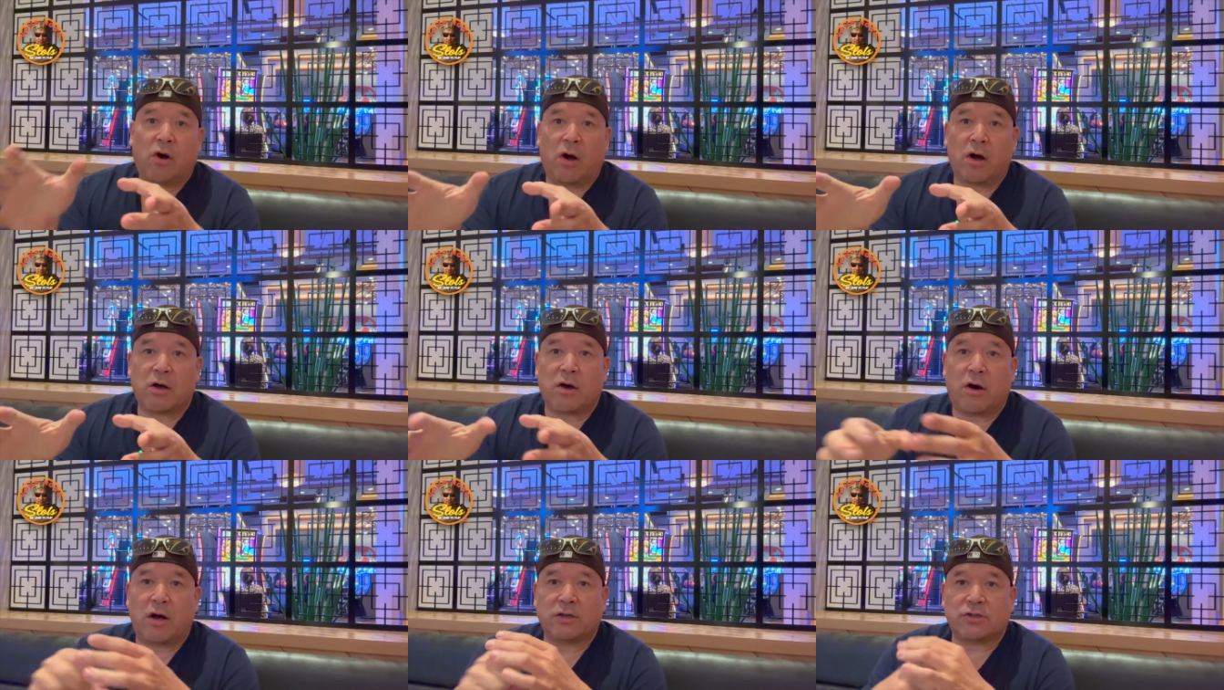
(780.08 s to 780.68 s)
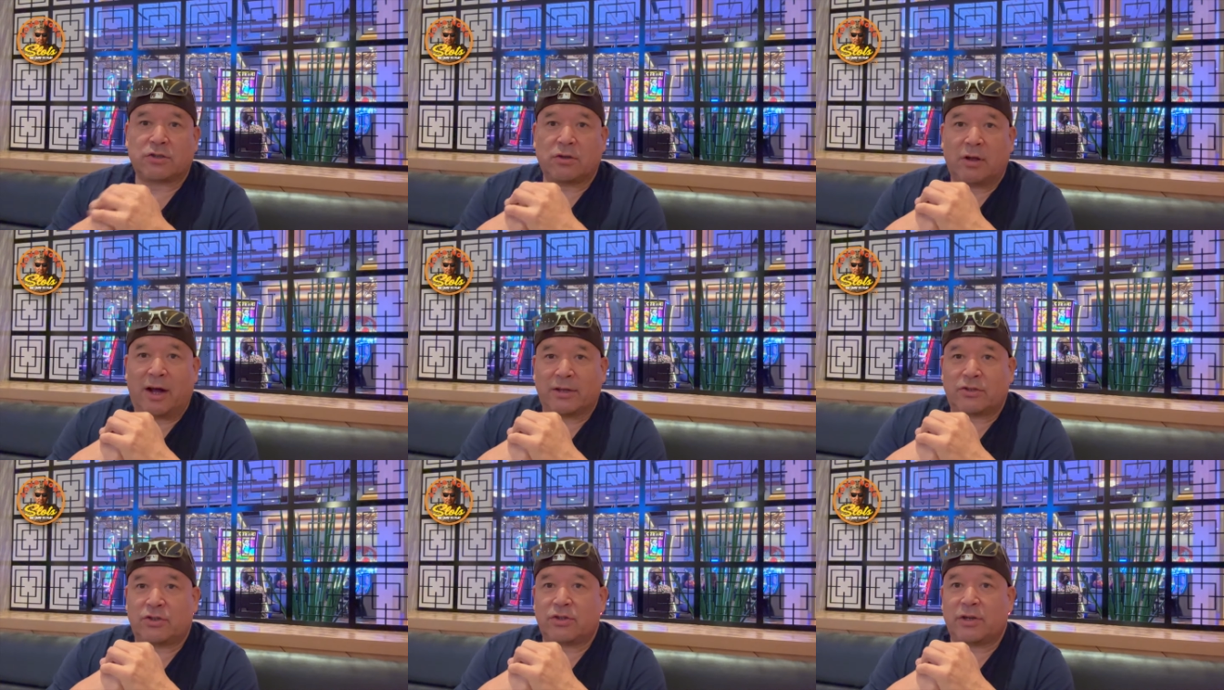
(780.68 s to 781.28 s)
Hong Kong
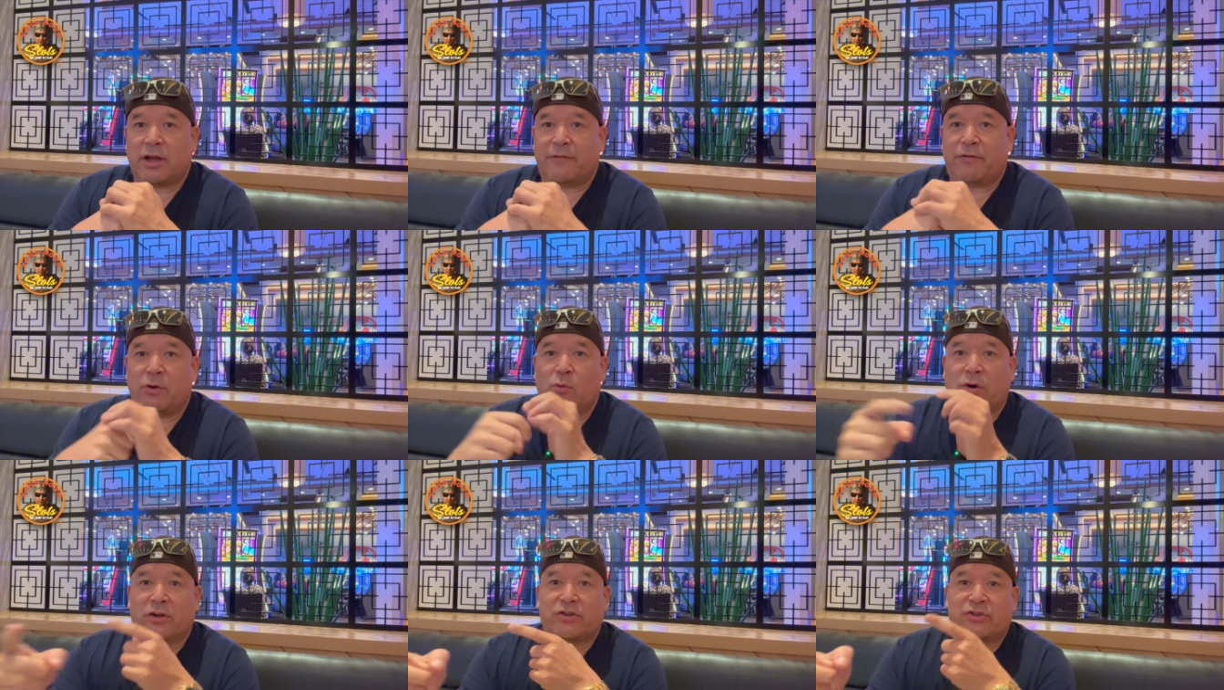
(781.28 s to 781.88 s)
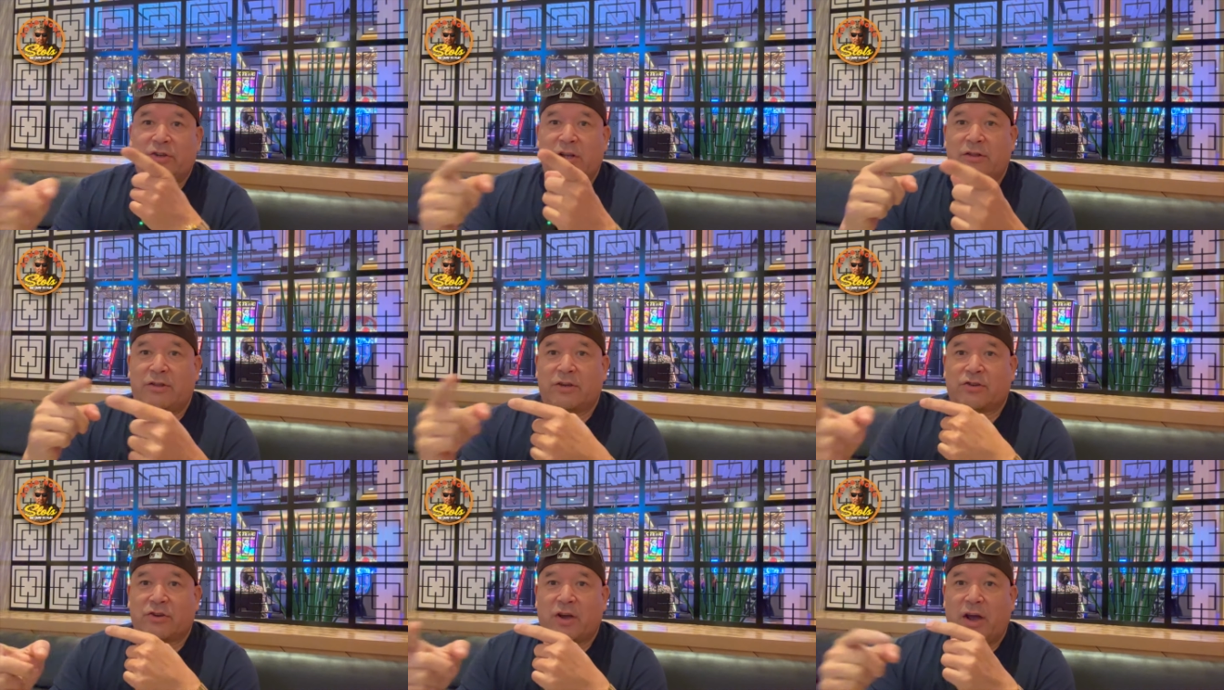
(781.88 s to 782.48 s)
slots if you want to see
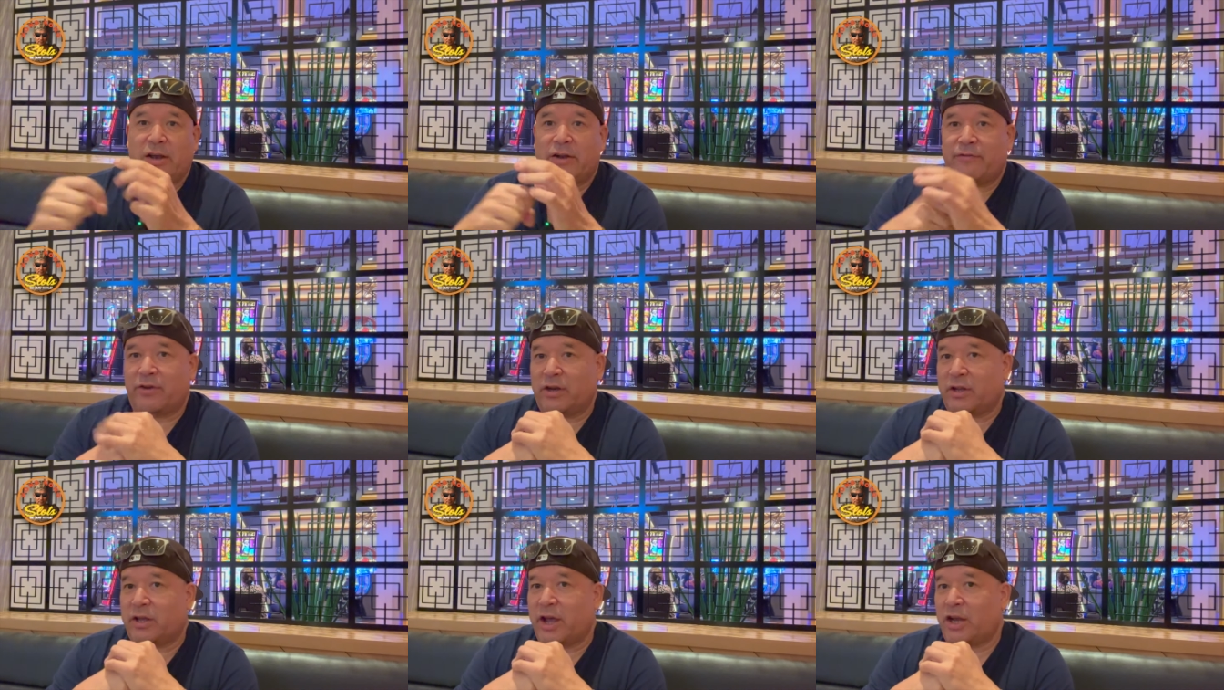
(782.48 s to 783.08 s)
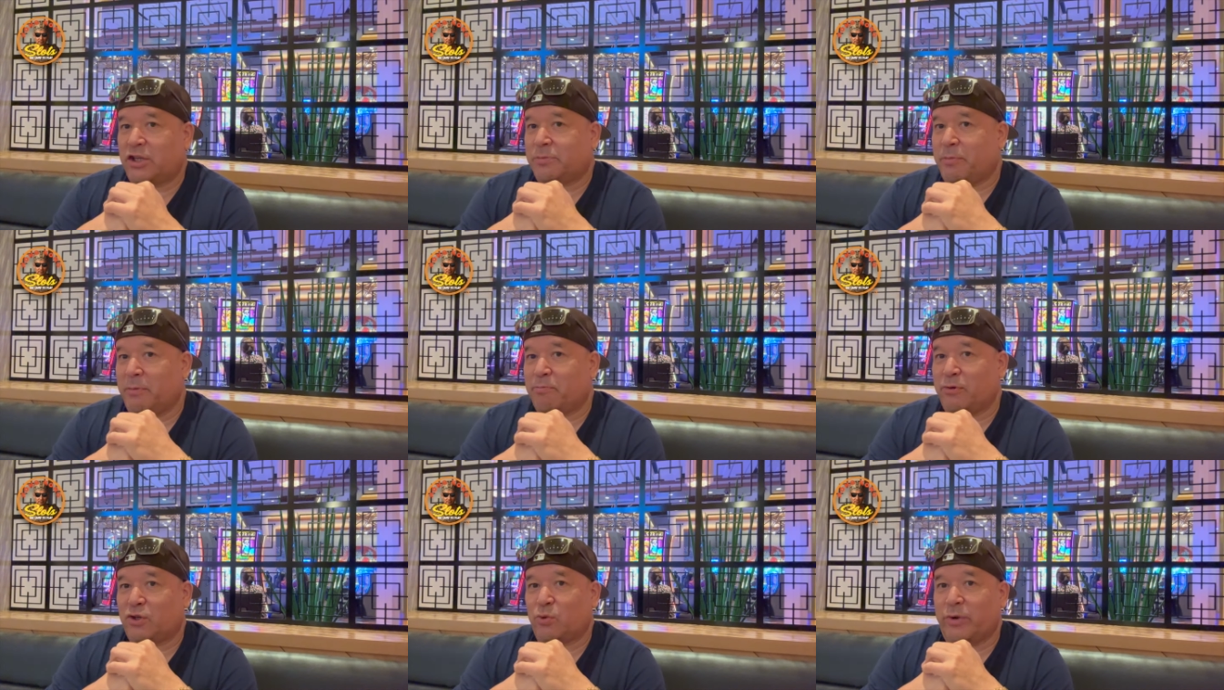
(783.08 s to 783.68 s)
this kind of
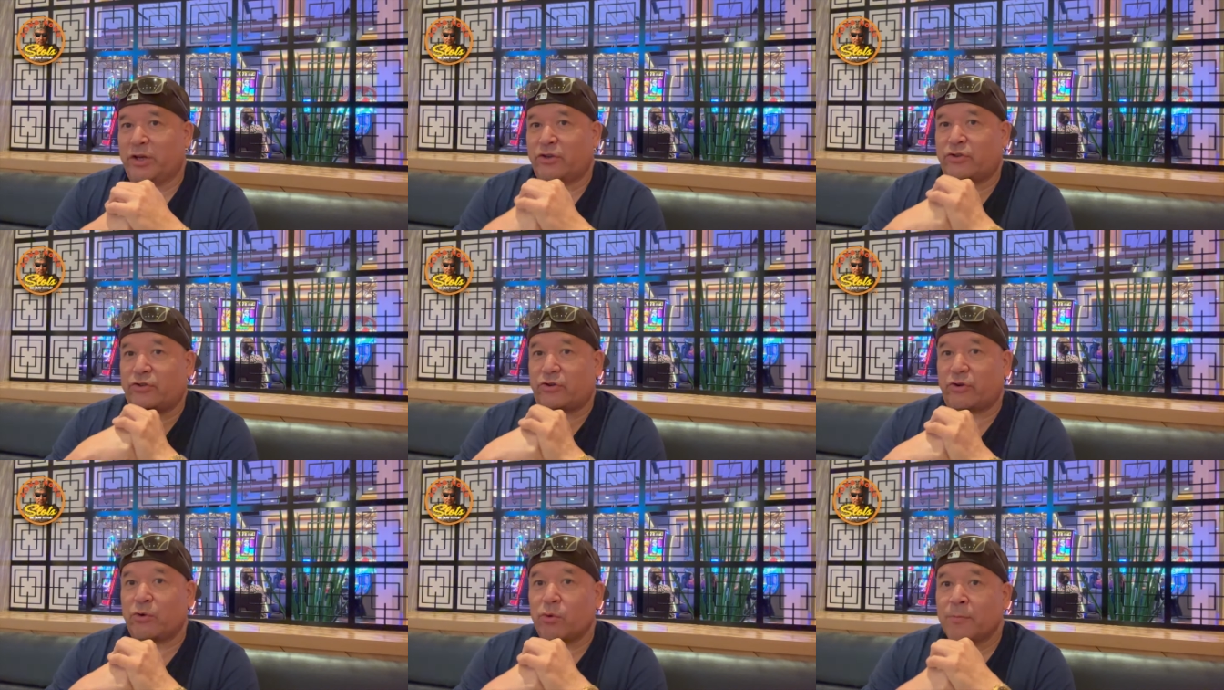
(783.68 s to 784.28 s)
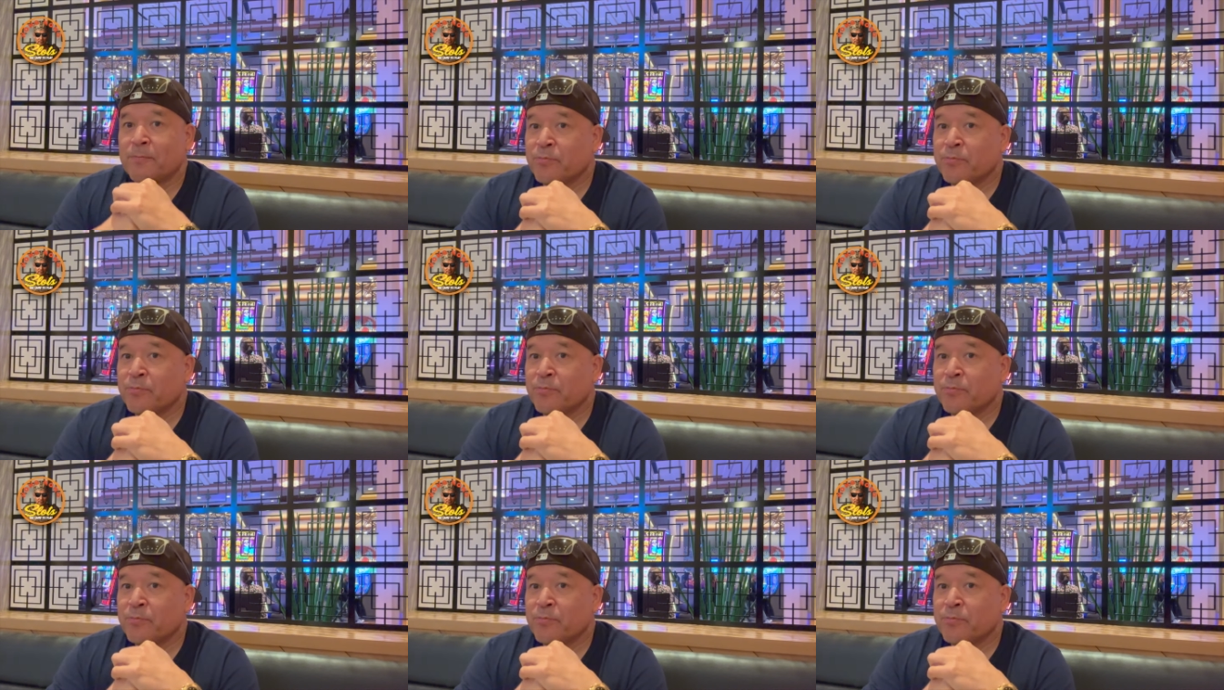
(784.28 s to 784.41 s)
engagement between two